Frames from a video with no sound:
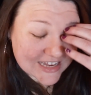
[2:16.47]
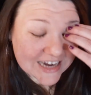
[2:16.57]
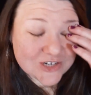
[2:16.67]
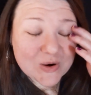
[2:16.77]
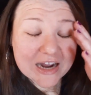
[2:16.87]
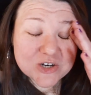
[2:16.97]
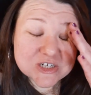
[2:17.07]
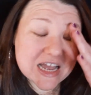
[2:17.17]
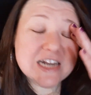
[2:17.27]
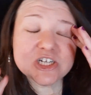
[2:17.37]
I do I
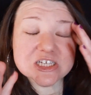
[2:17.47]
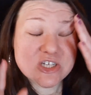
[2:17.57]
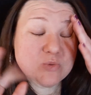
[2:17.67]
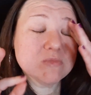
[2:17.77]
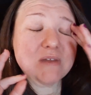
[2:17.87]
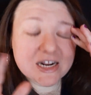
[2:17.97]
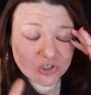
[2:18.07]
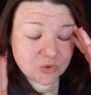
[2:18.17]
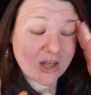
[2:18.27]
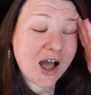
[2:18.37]
just I just do I
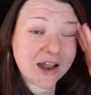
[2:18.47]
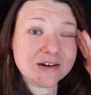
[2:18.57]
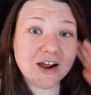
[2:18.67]
do a lot.